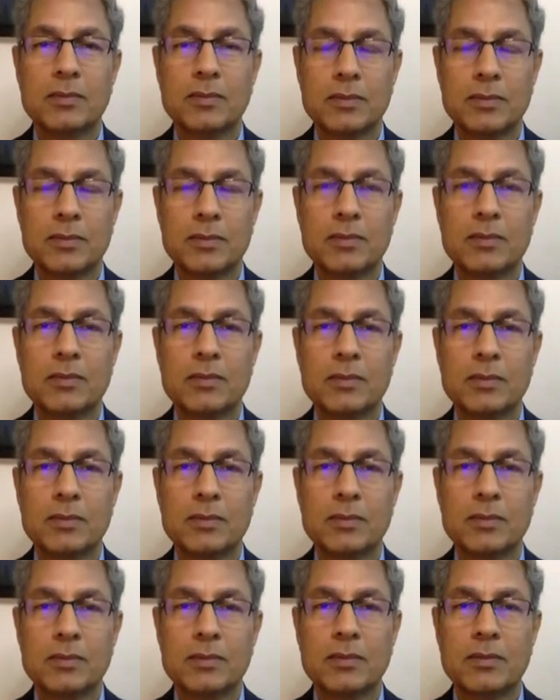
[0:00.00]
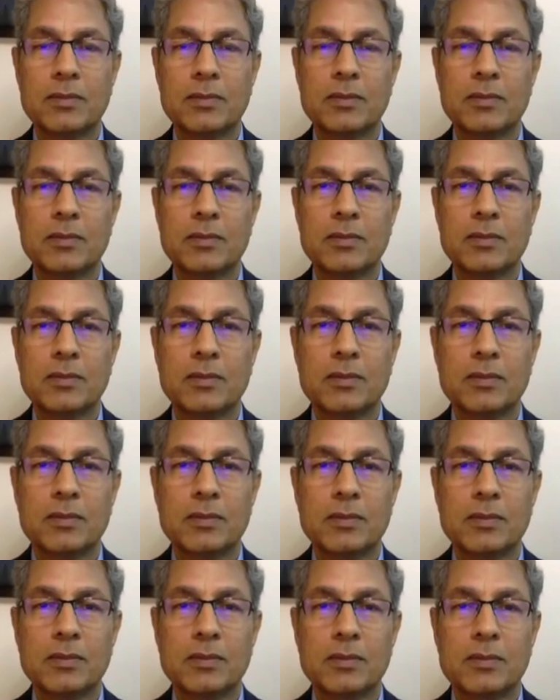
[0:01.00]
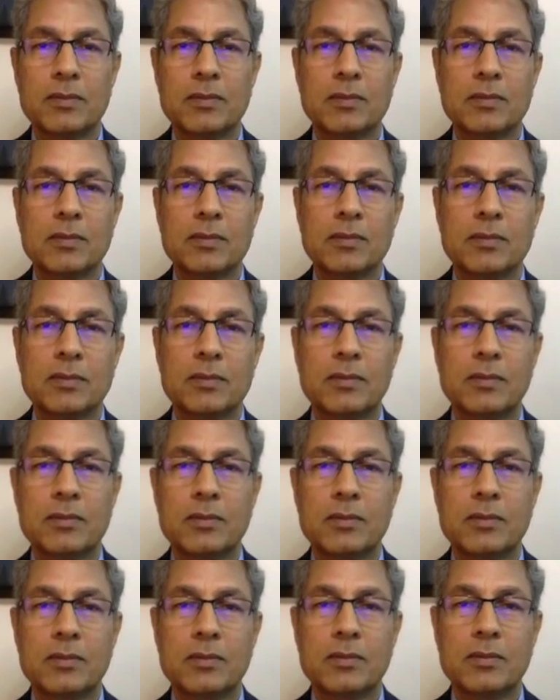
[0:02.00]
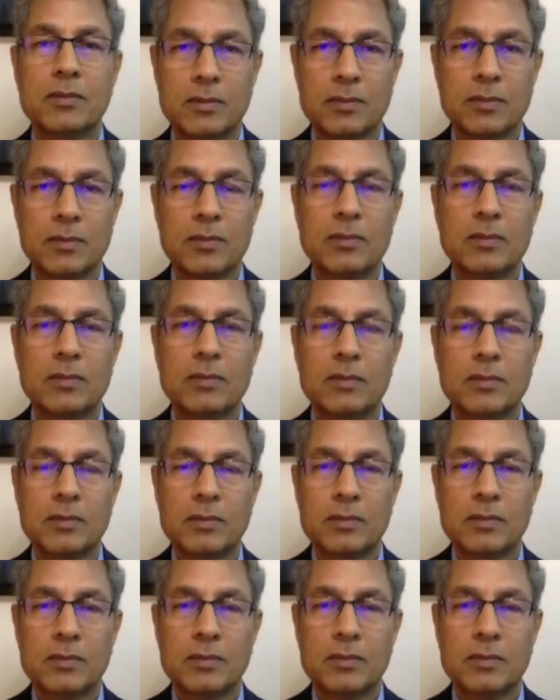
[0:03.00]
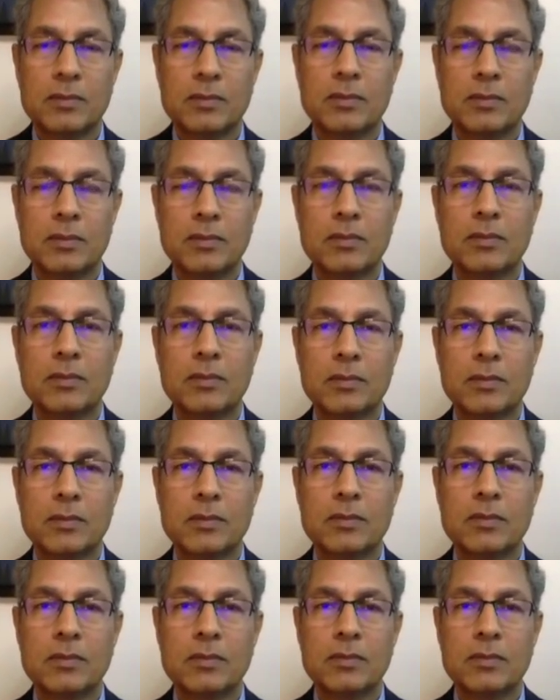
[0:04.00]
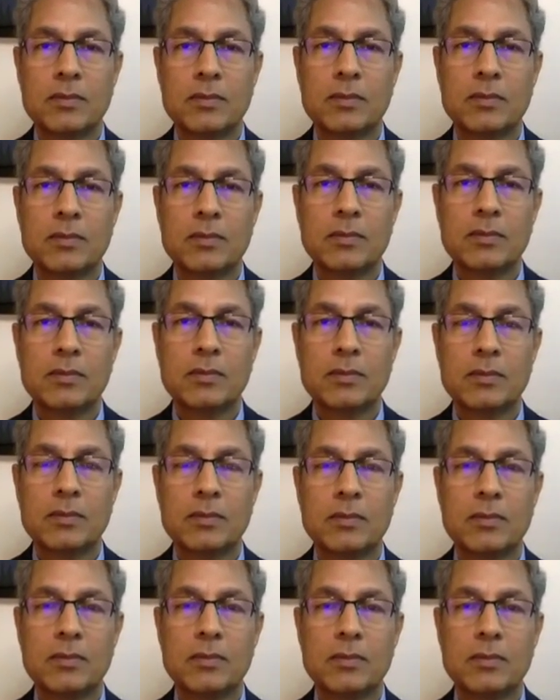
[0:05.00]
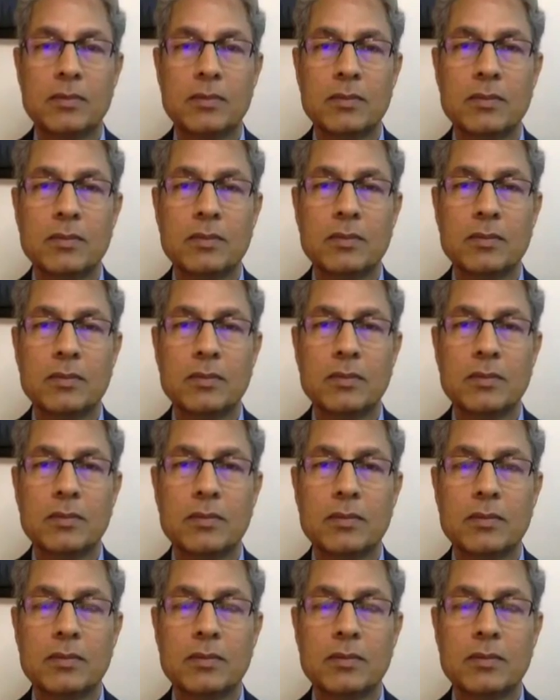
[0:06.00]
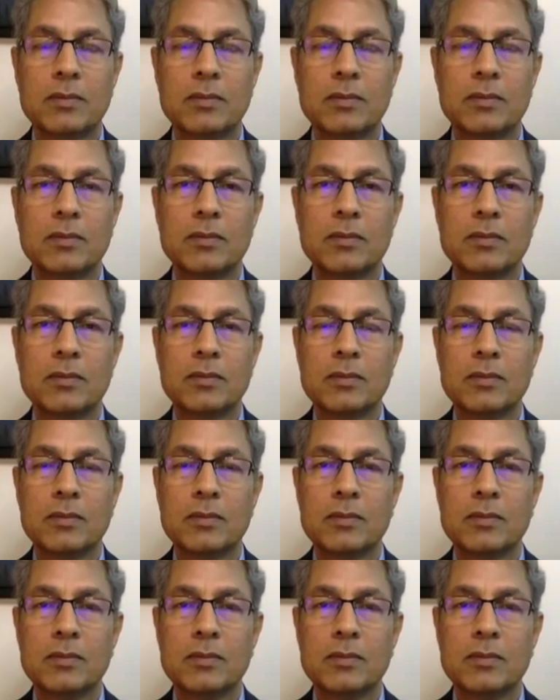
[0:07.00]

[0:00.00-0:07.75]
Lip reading: (silent)